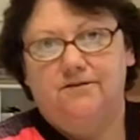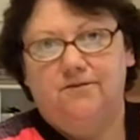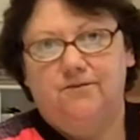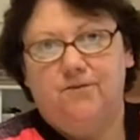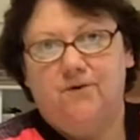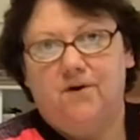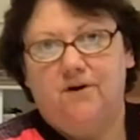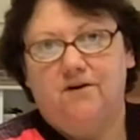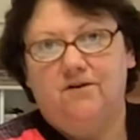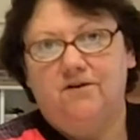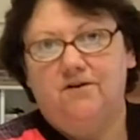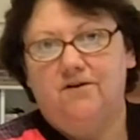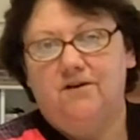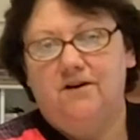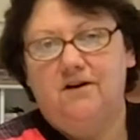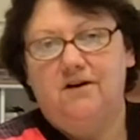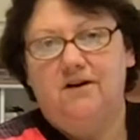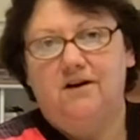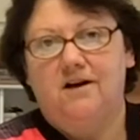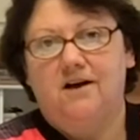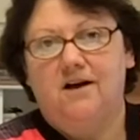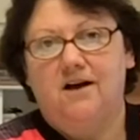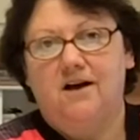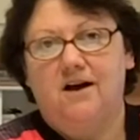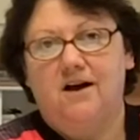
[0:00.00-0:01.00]
Well,
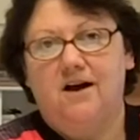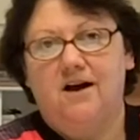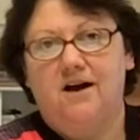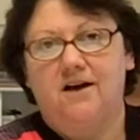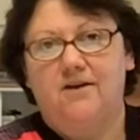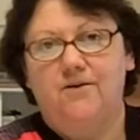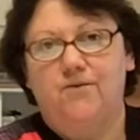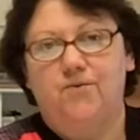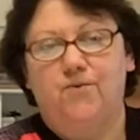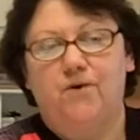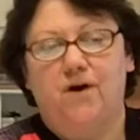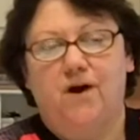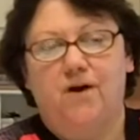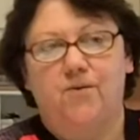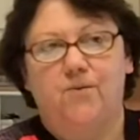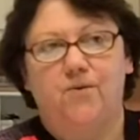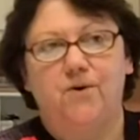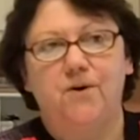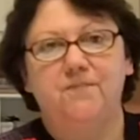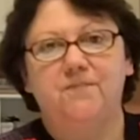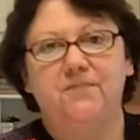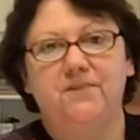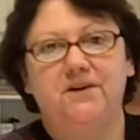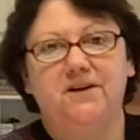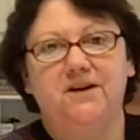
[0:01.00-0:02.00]
I
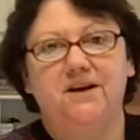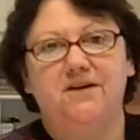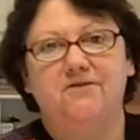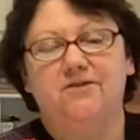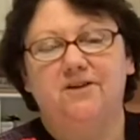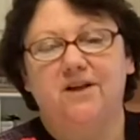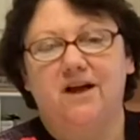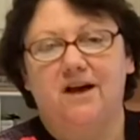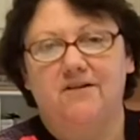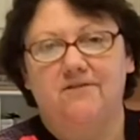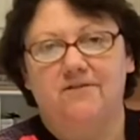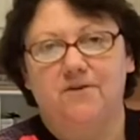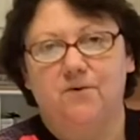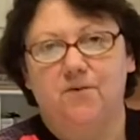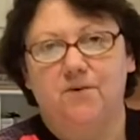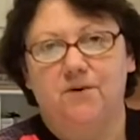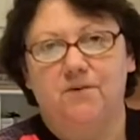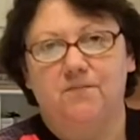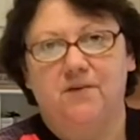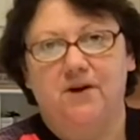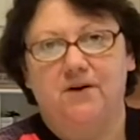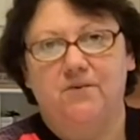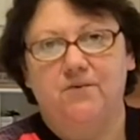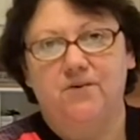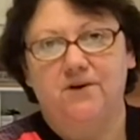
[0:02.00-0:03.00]
whipped the devil out of it
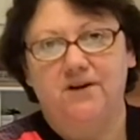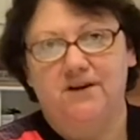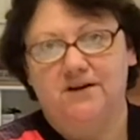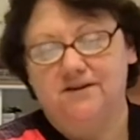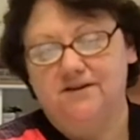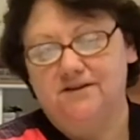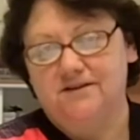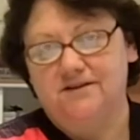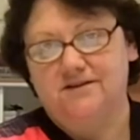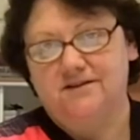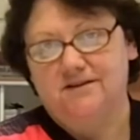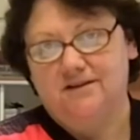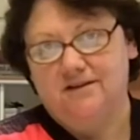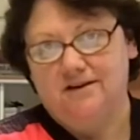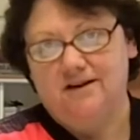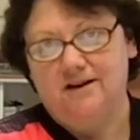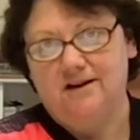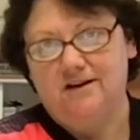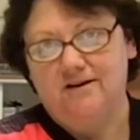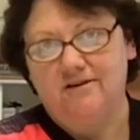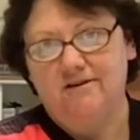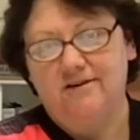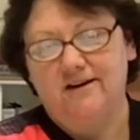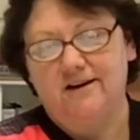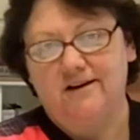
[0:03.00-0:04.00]
with my whisk to
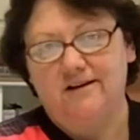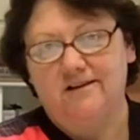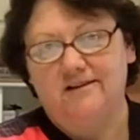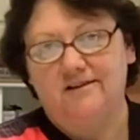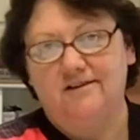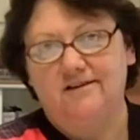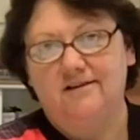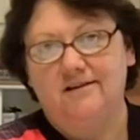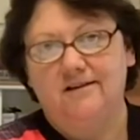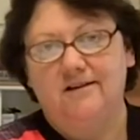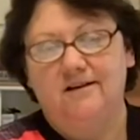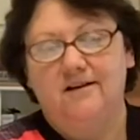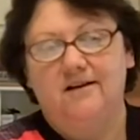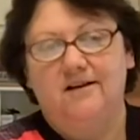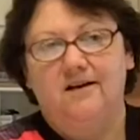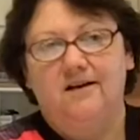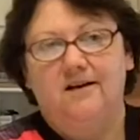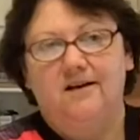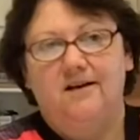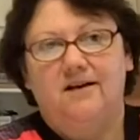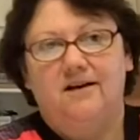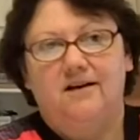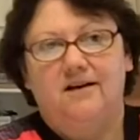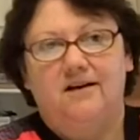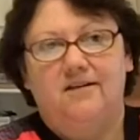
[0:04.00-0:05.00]
aerate it,
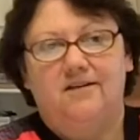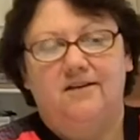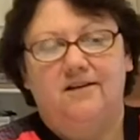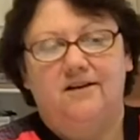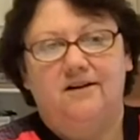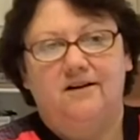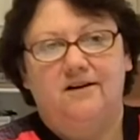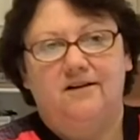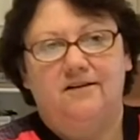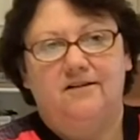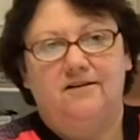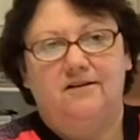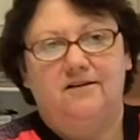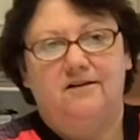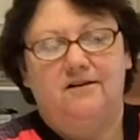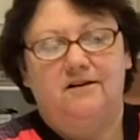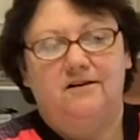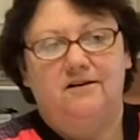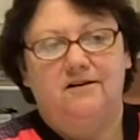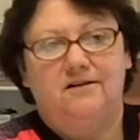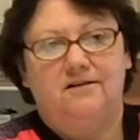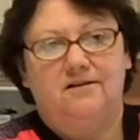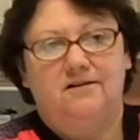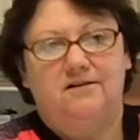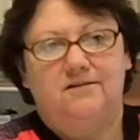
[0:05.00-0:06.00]
and then I
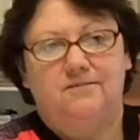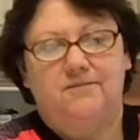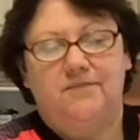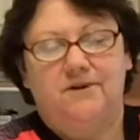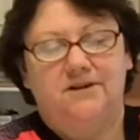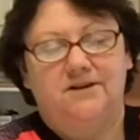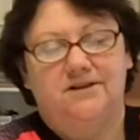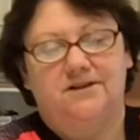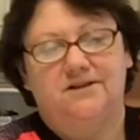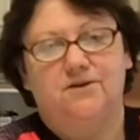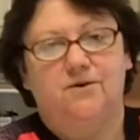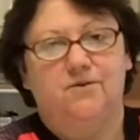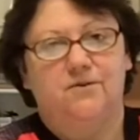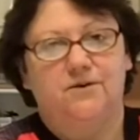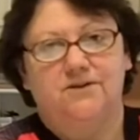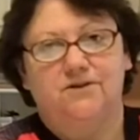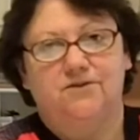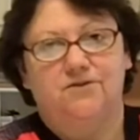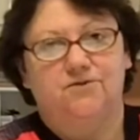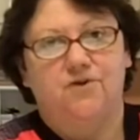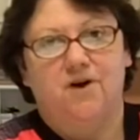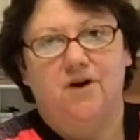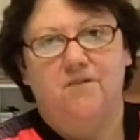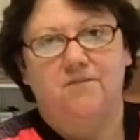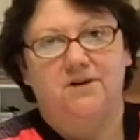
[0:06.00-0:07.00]
thought, but it still
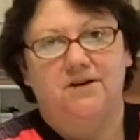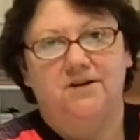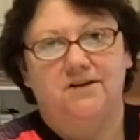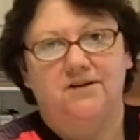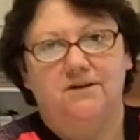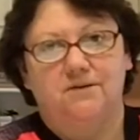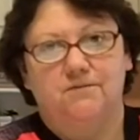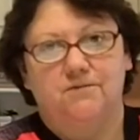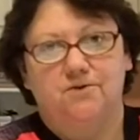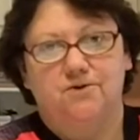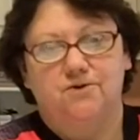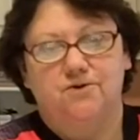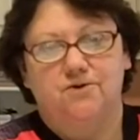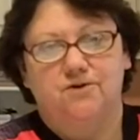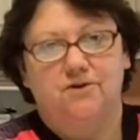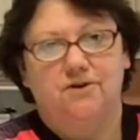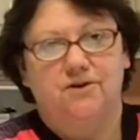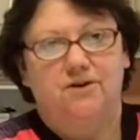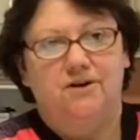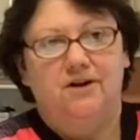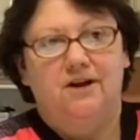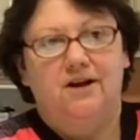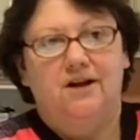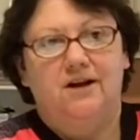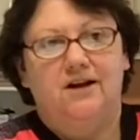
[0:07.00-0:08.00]
wasn't dropping in temperature.
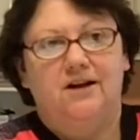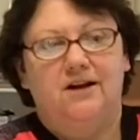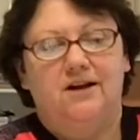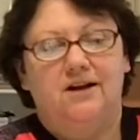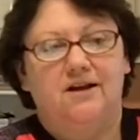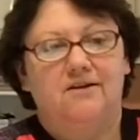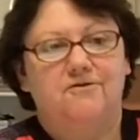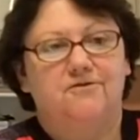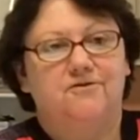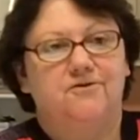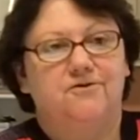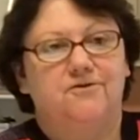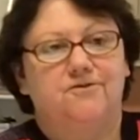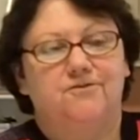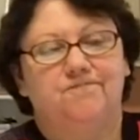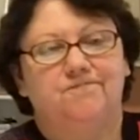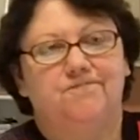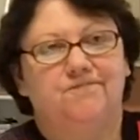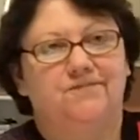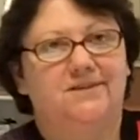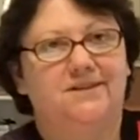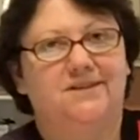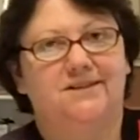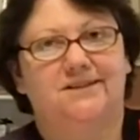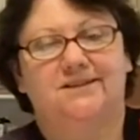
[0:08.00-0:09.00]
And after
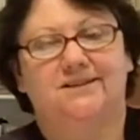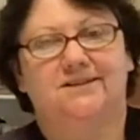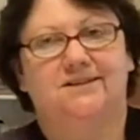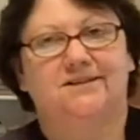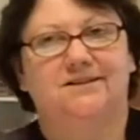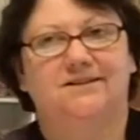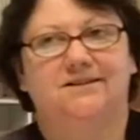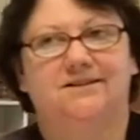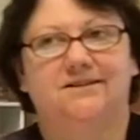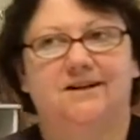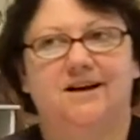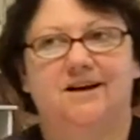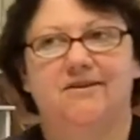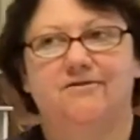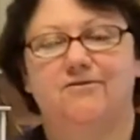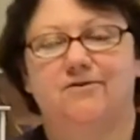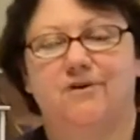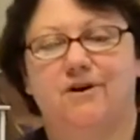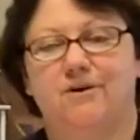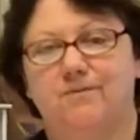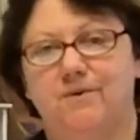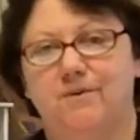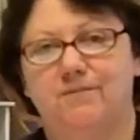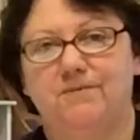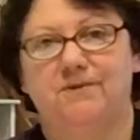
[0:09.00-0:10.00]

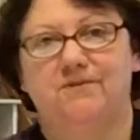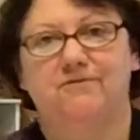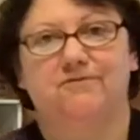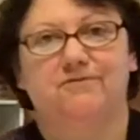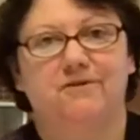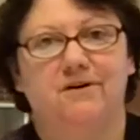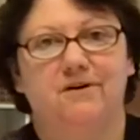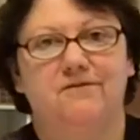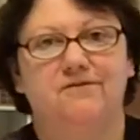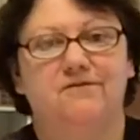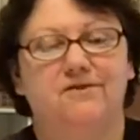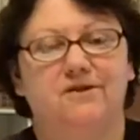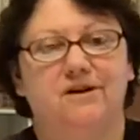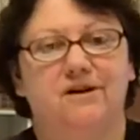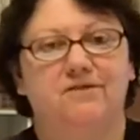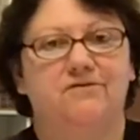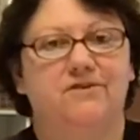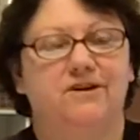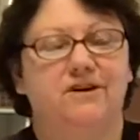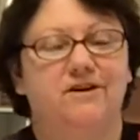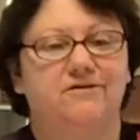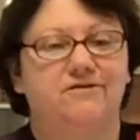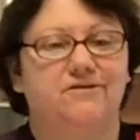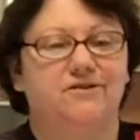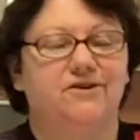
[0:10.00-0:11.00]
I whipped it forever,
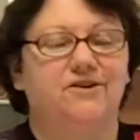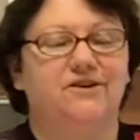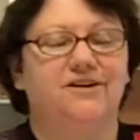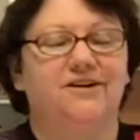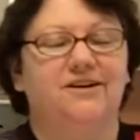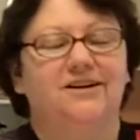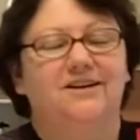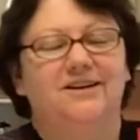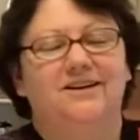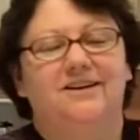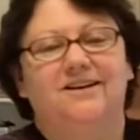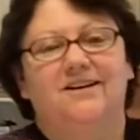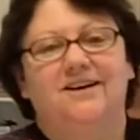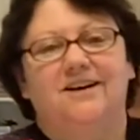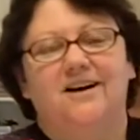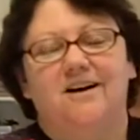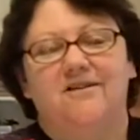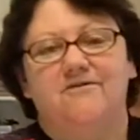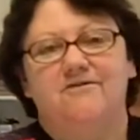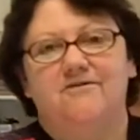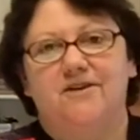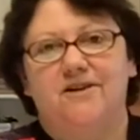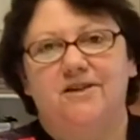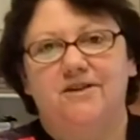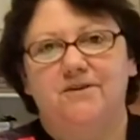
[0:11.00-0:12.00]
never,
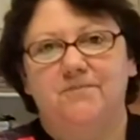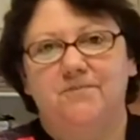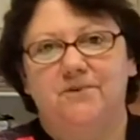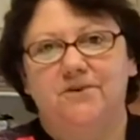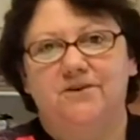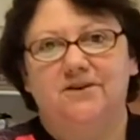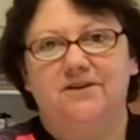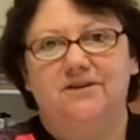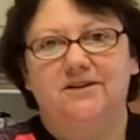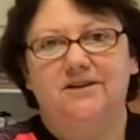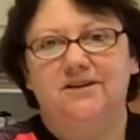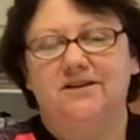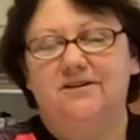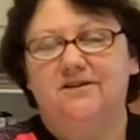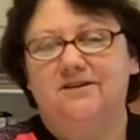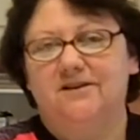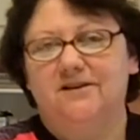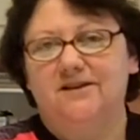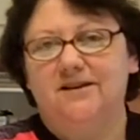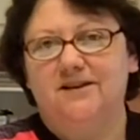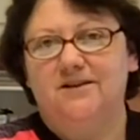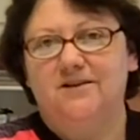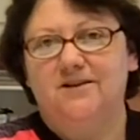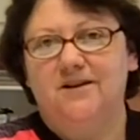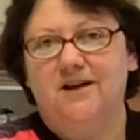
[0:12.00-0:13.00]
I finally put the lid
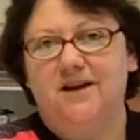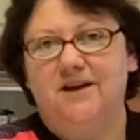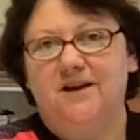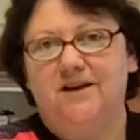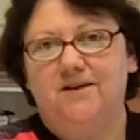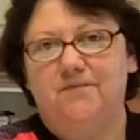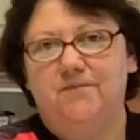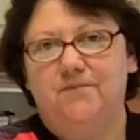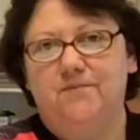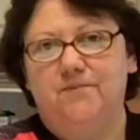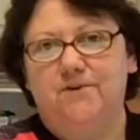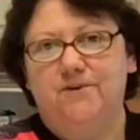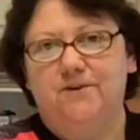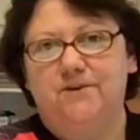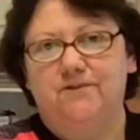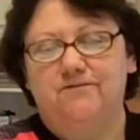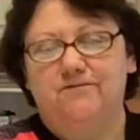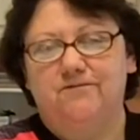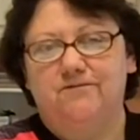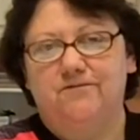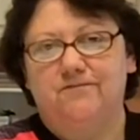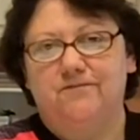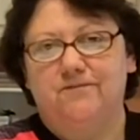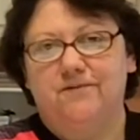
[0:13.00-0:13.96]
on it and put the